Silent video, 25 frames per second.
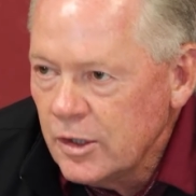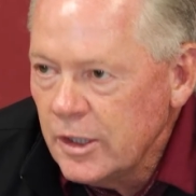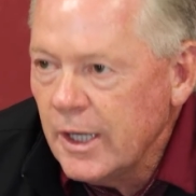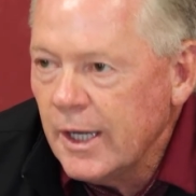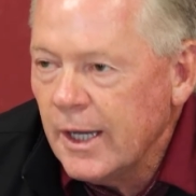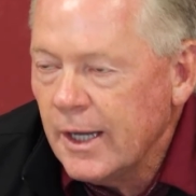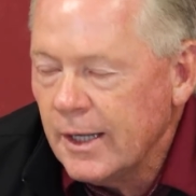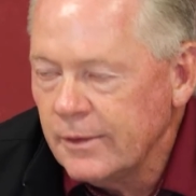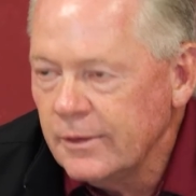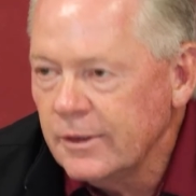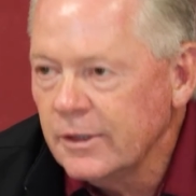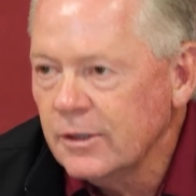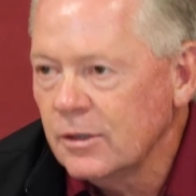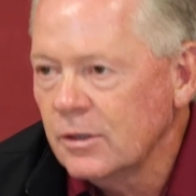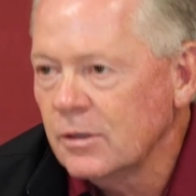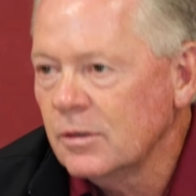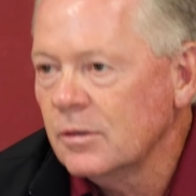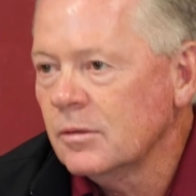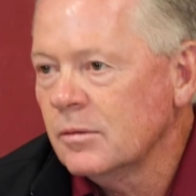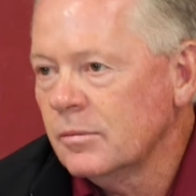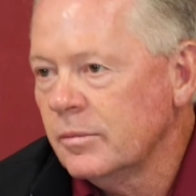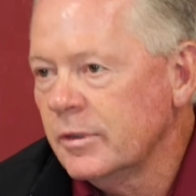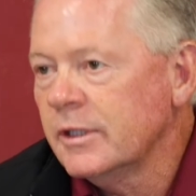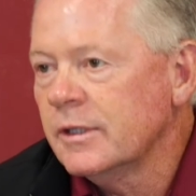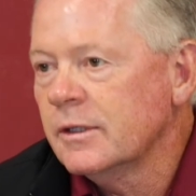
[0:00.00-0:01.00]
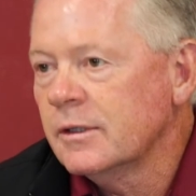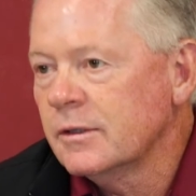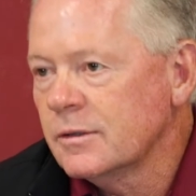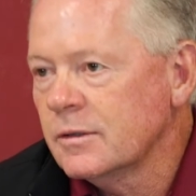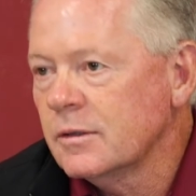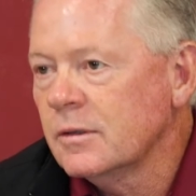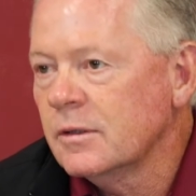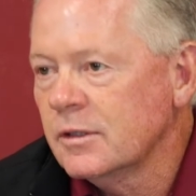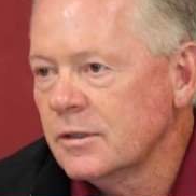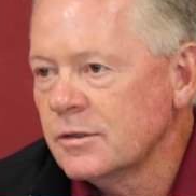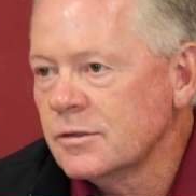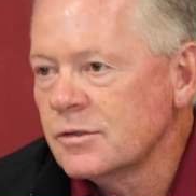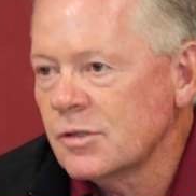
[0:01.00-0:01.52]
Yeah, Dylan will be
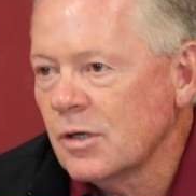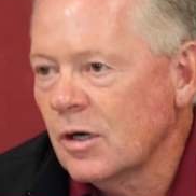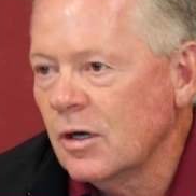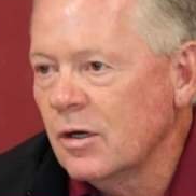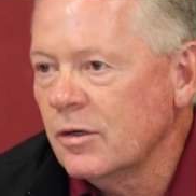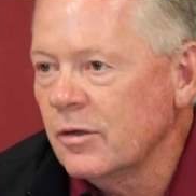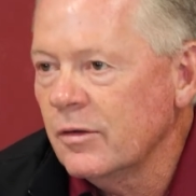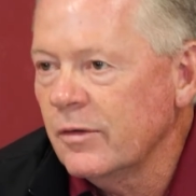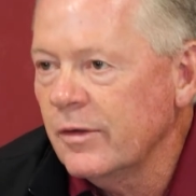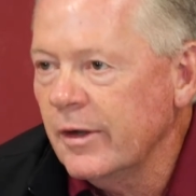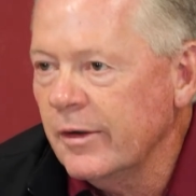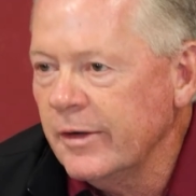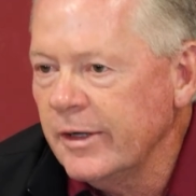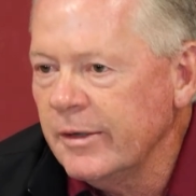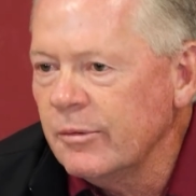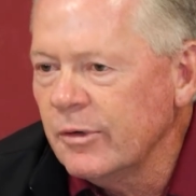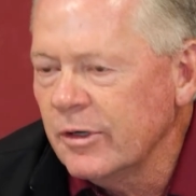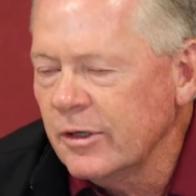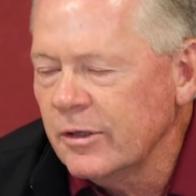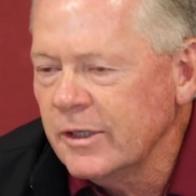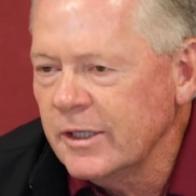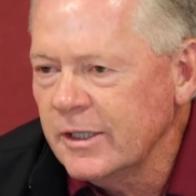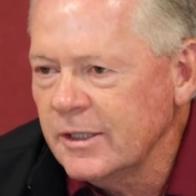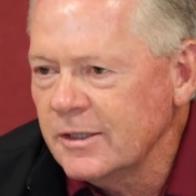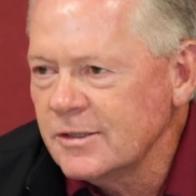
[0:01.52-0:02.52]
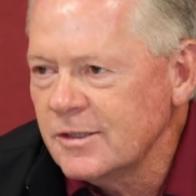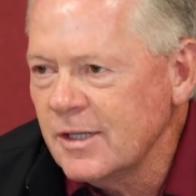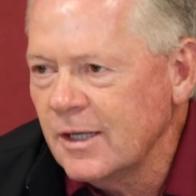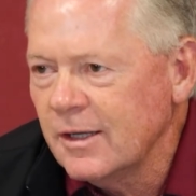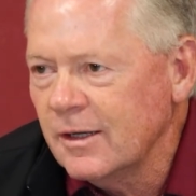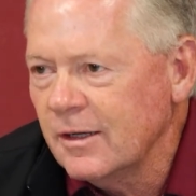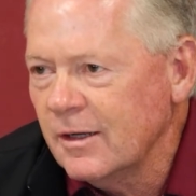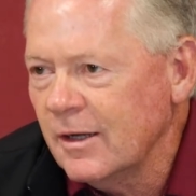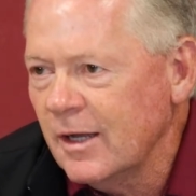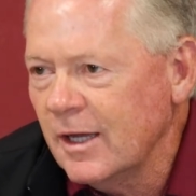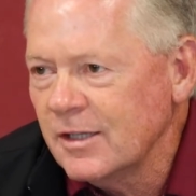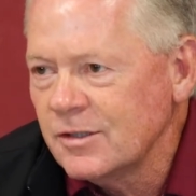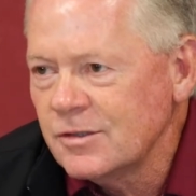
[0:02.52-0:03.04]
the starter there. He really has
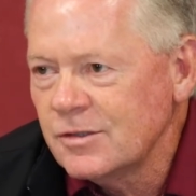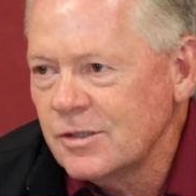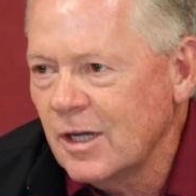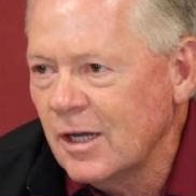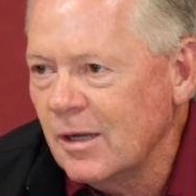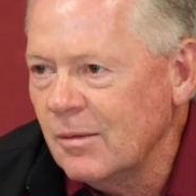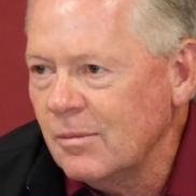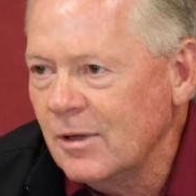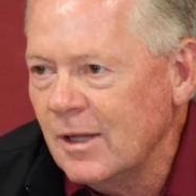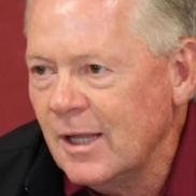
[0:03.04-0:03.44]
done a nice job.